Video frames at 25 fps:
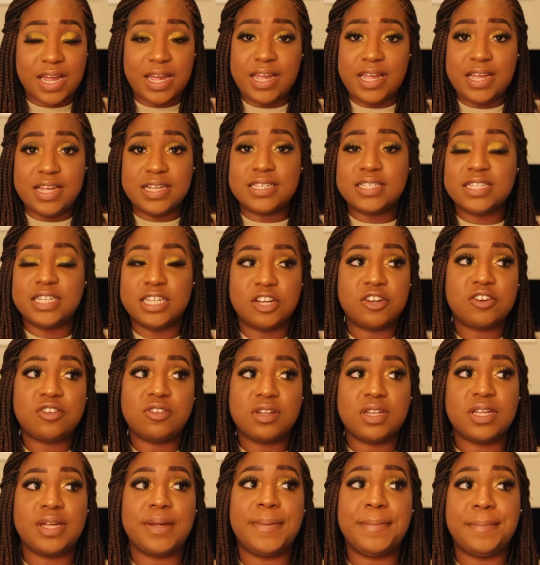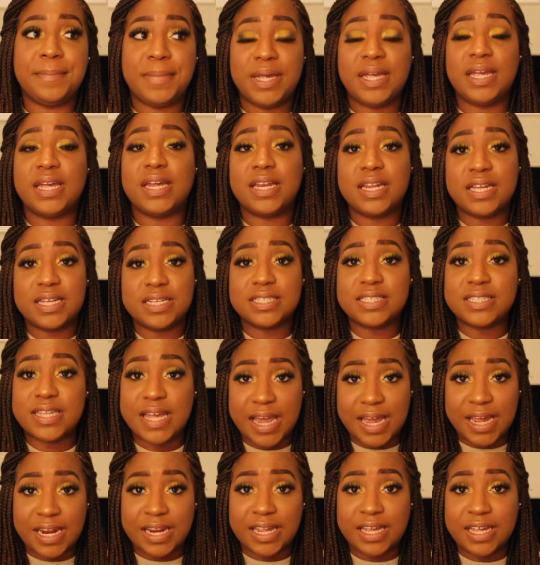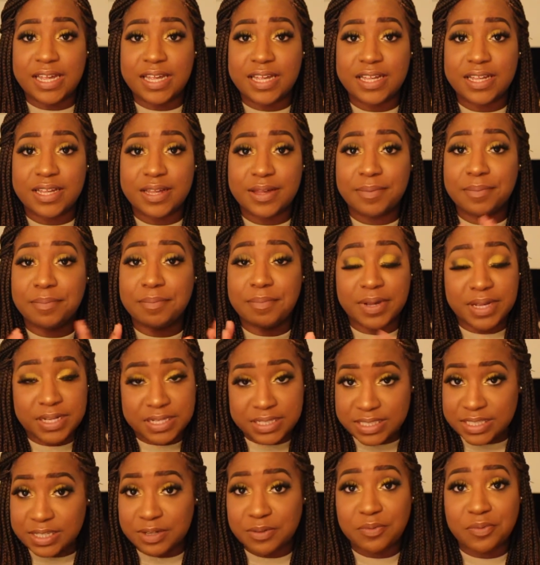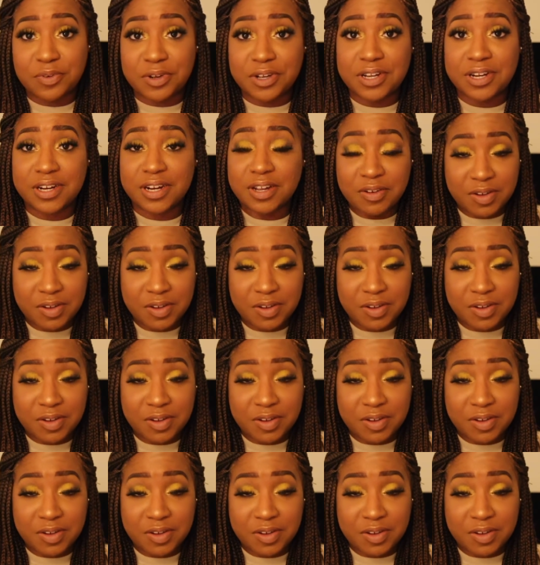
he is literally me and his daddy mixed in one.